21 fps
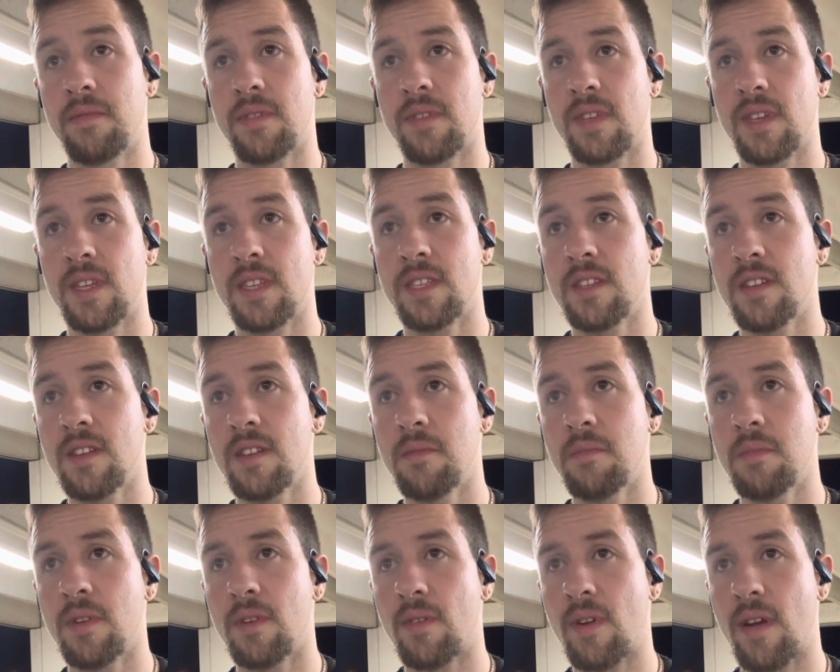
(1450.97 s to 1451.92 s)
It's gonna
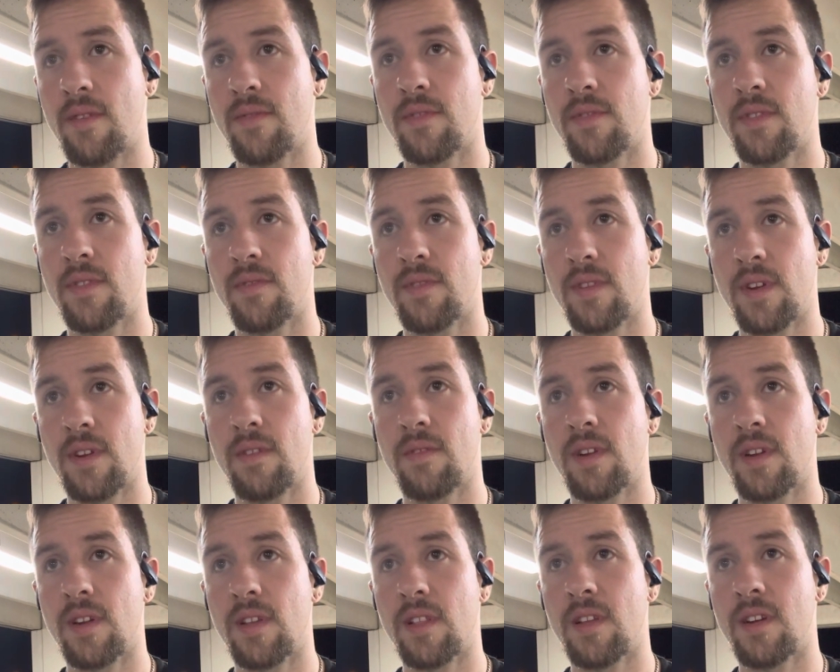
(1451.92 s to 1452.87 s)
be around for a very,
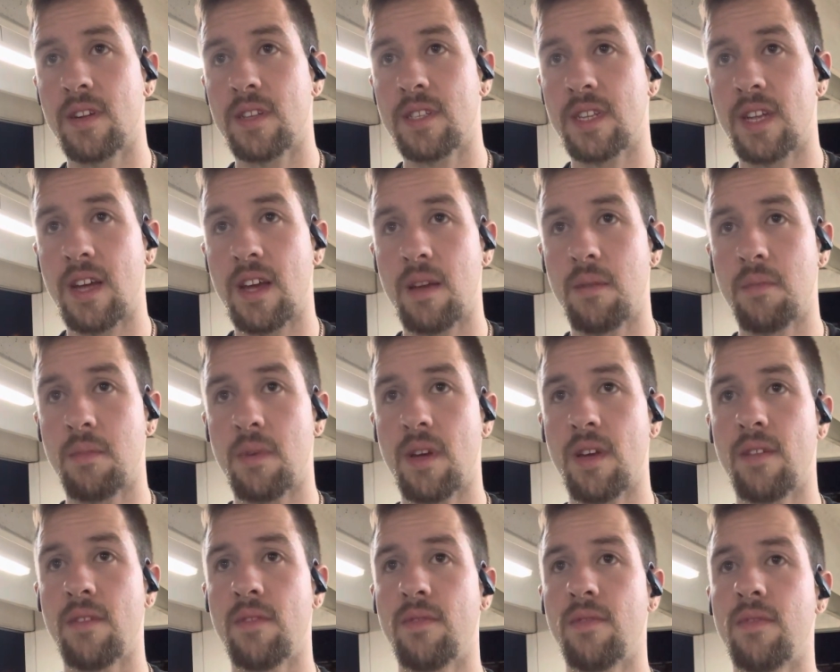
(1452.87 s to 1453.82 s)
very long time.
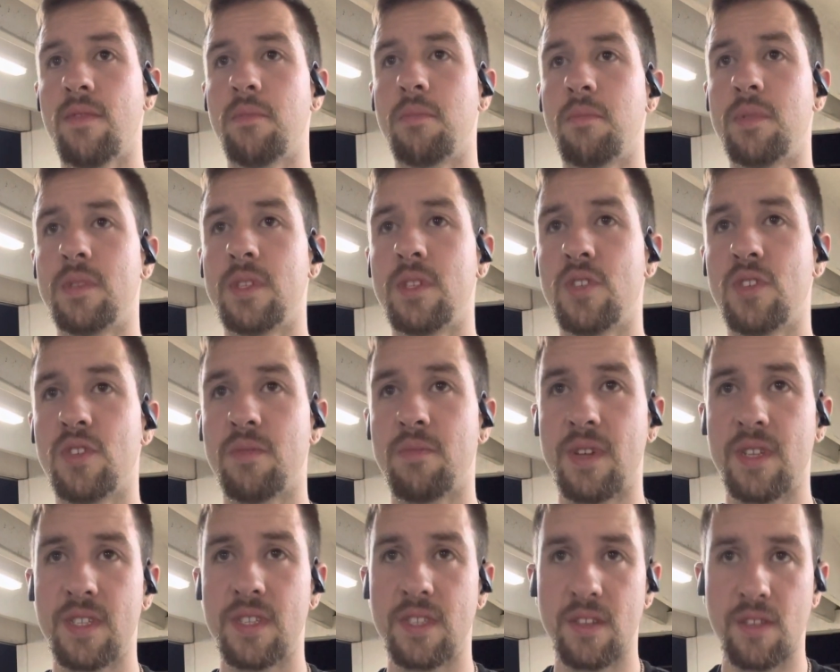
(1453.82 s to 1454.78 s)
I've positioned
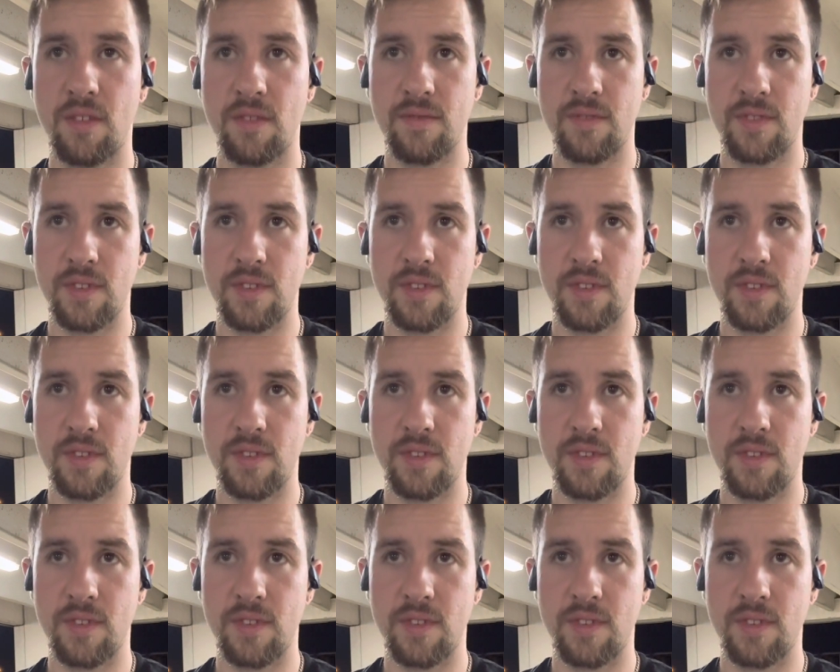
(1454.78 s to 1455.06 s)
myself